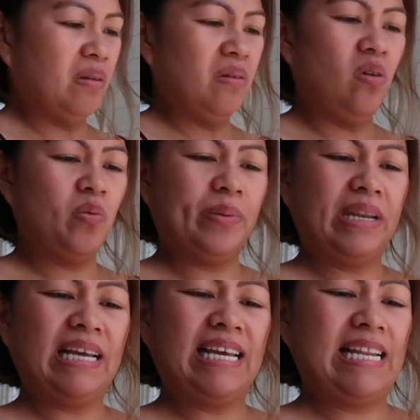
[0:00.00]

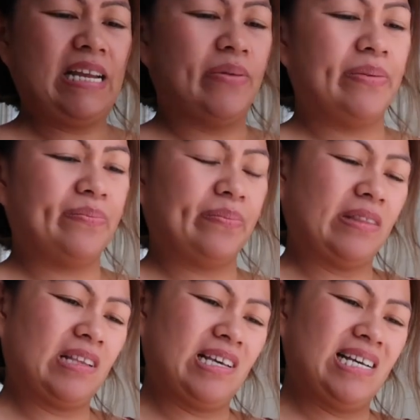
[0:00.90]
Opening it now.
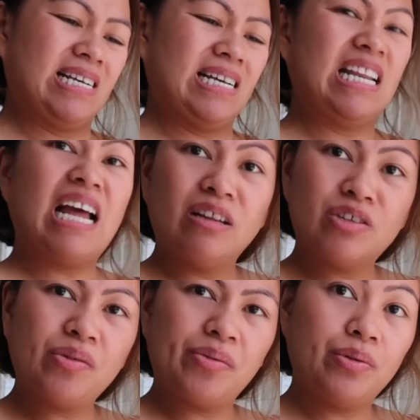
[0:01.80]
And I'll
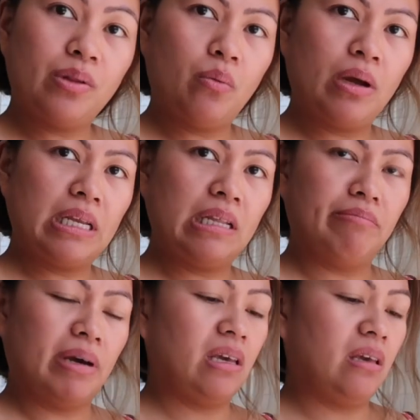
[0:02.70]
show you the one in
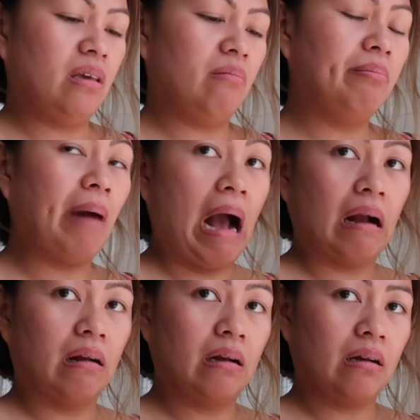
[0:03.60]
my bag,
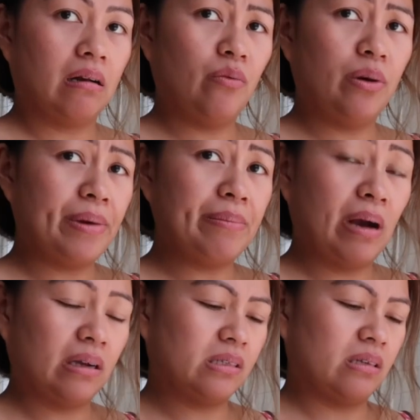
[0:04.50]
where my
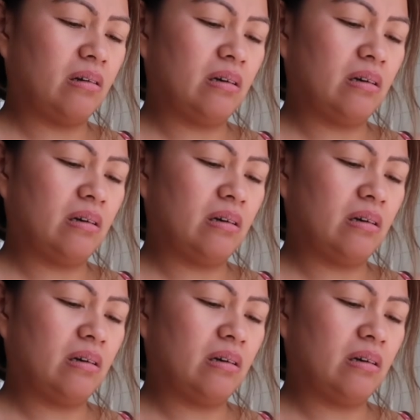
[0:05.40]
bags are.